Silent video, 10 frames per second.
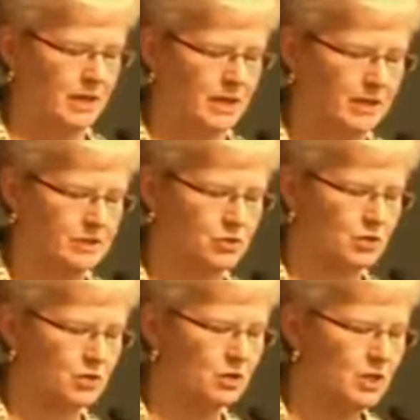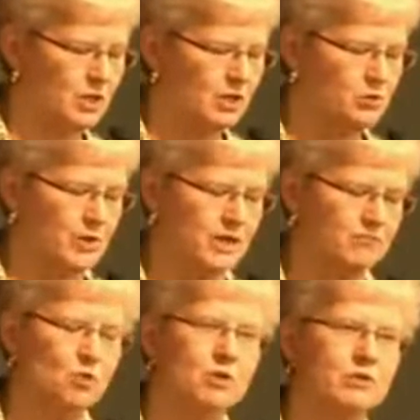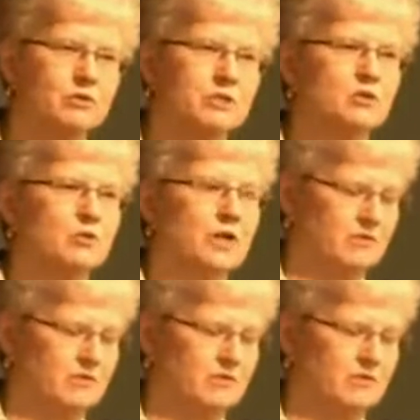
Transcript: circle, creative workers and creative